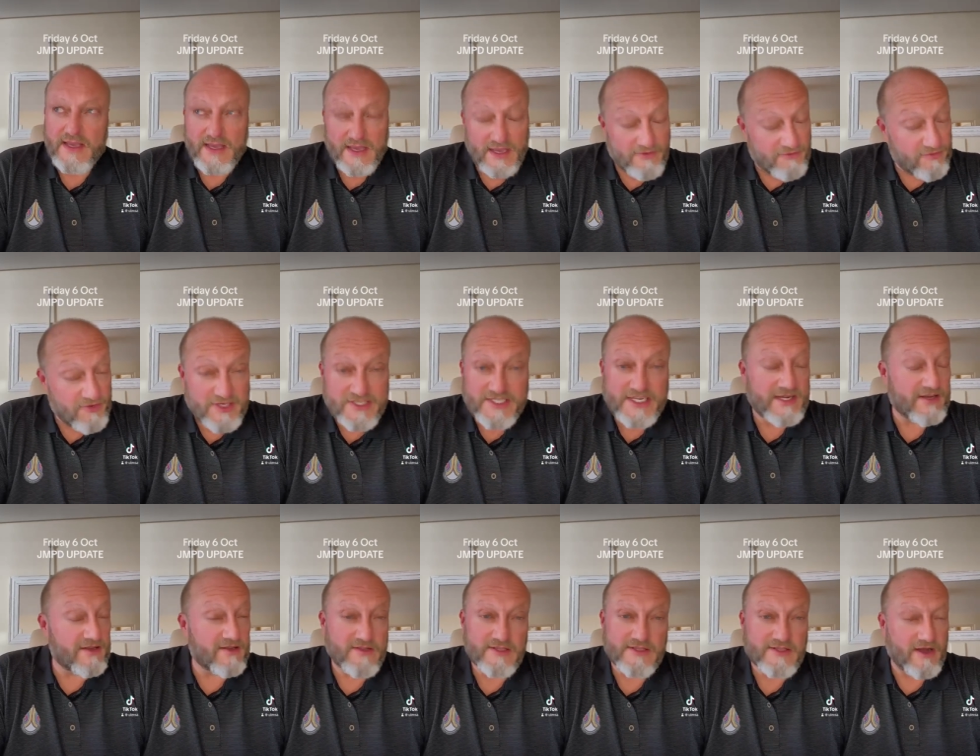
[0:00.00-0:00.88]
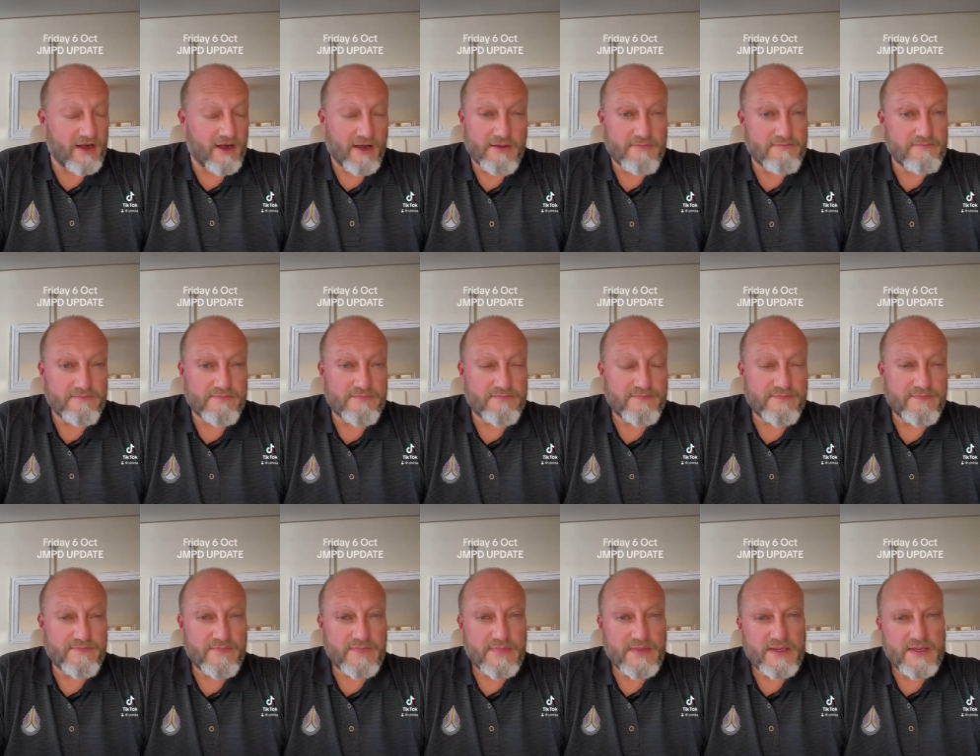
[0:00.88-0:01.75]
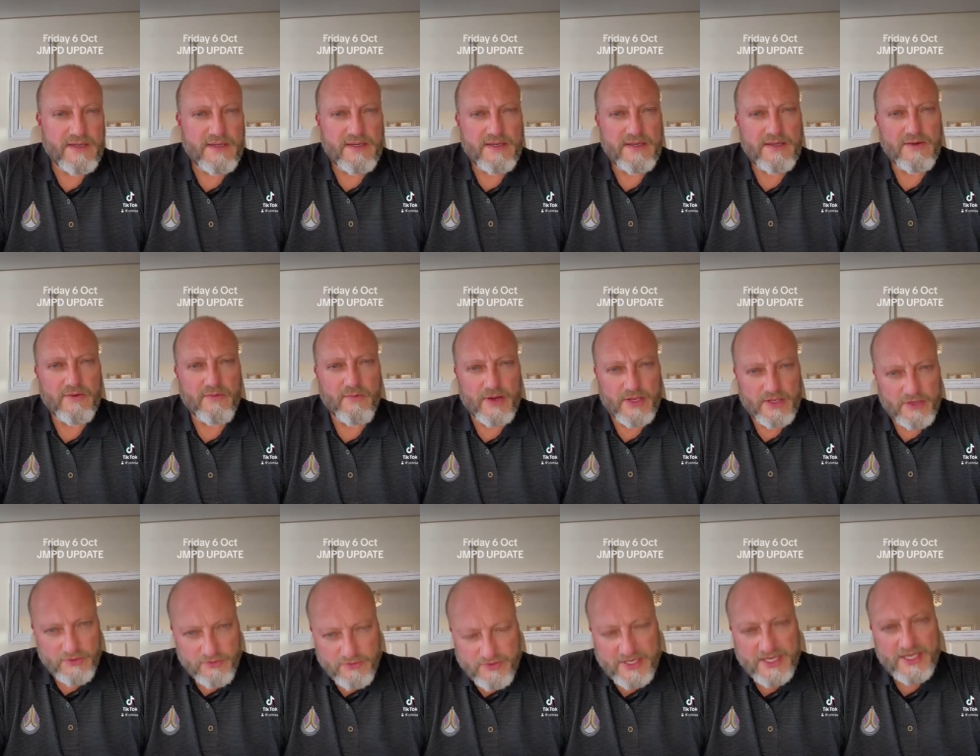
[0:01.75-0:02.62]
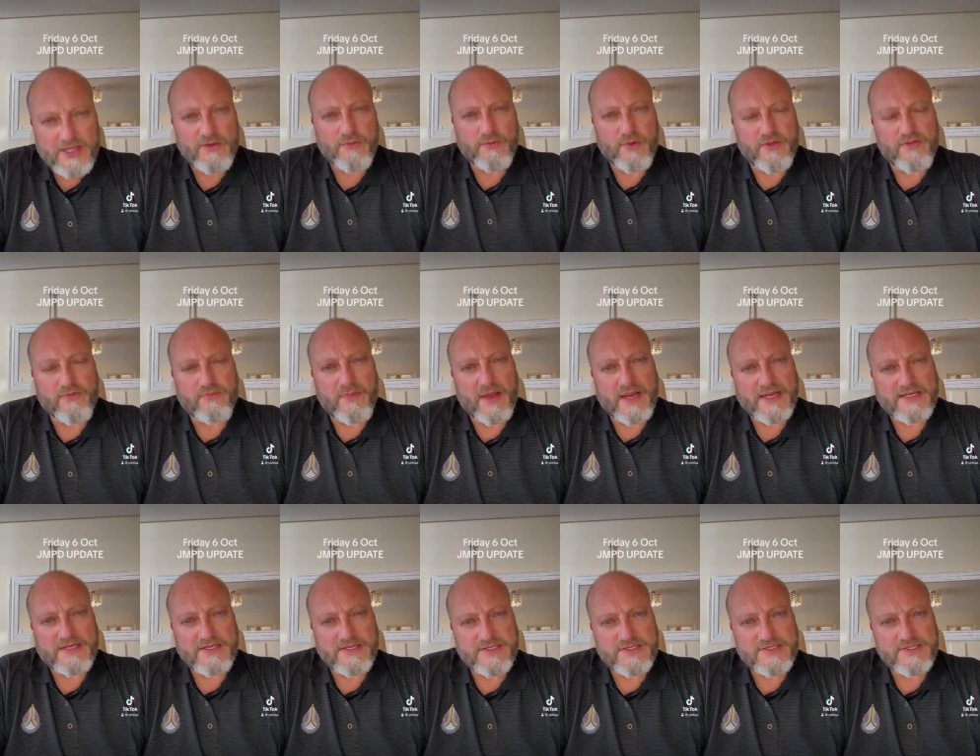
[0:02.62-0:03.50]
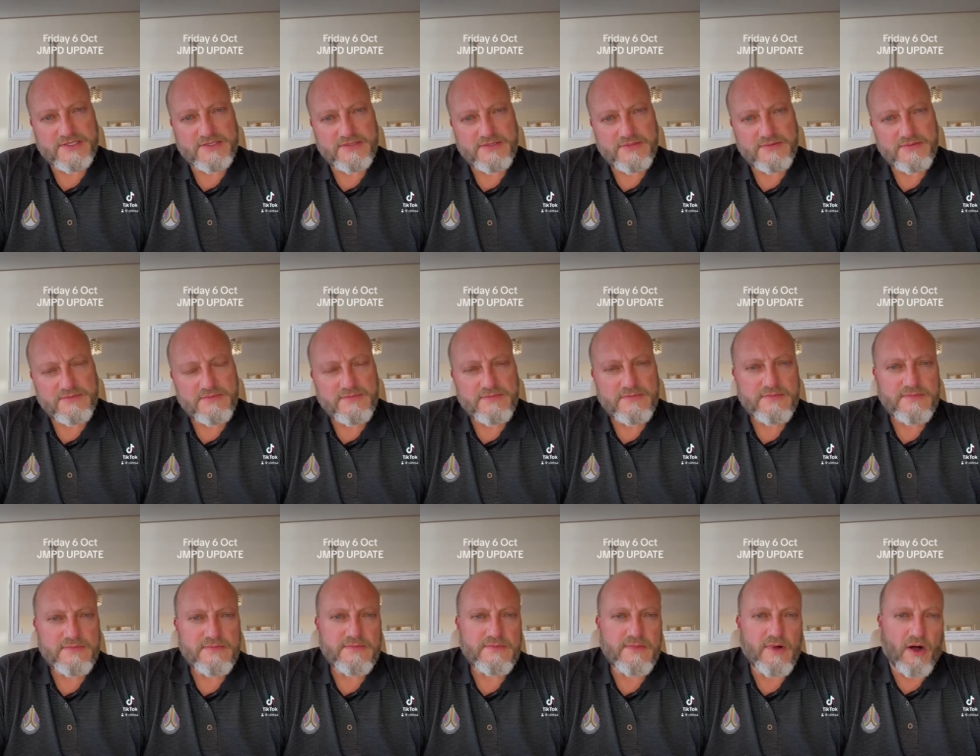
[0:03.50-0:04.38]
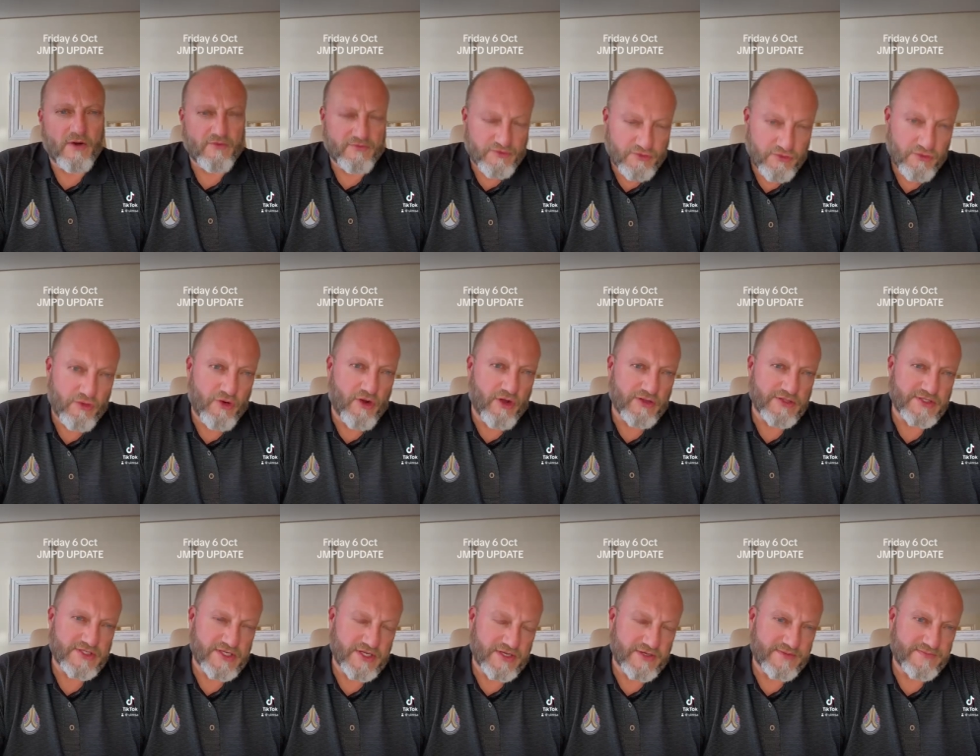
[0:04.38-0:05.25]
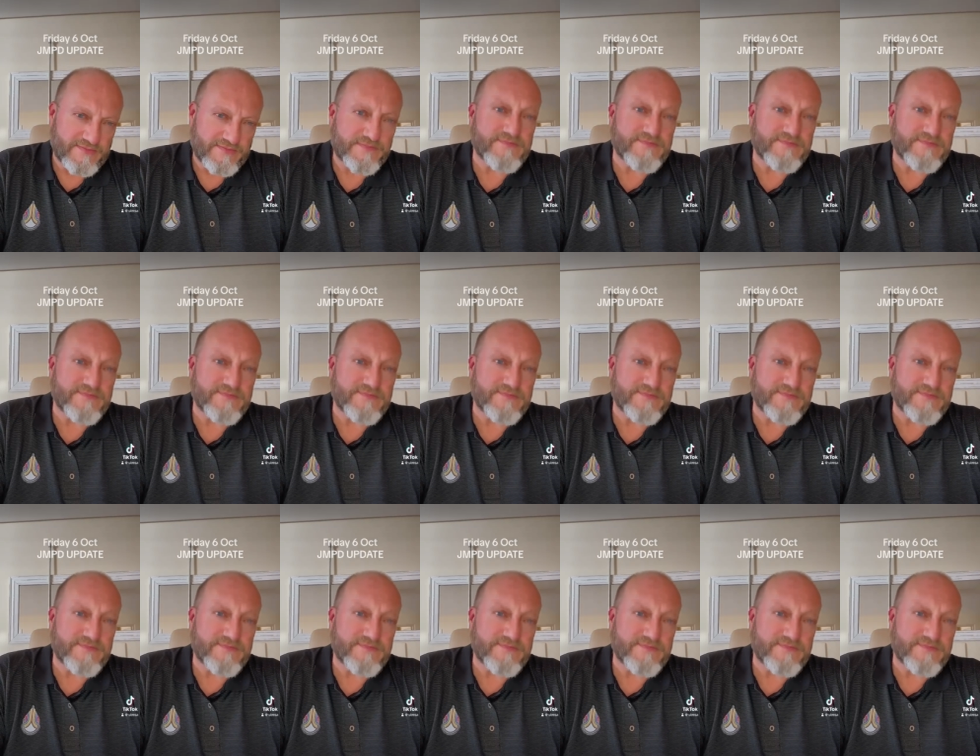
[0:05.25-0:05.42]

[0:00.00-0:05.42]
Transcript: every single time when you deal with matters of true concern.